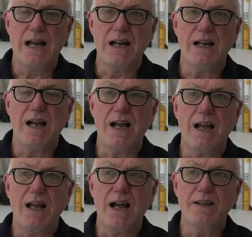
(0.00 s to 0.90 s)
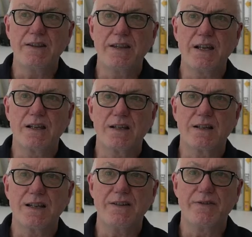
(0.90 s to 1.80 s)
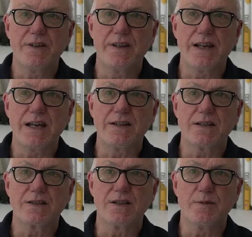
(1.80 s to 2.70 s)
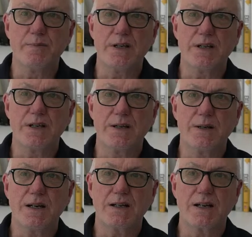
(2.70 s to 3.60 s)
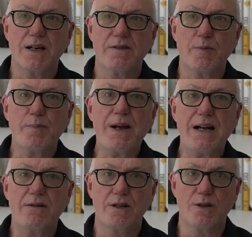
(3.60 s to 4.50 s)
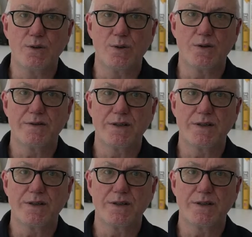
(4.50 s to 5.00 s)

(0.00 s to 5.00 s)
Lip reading: I think even there's going to be a kind of a power law.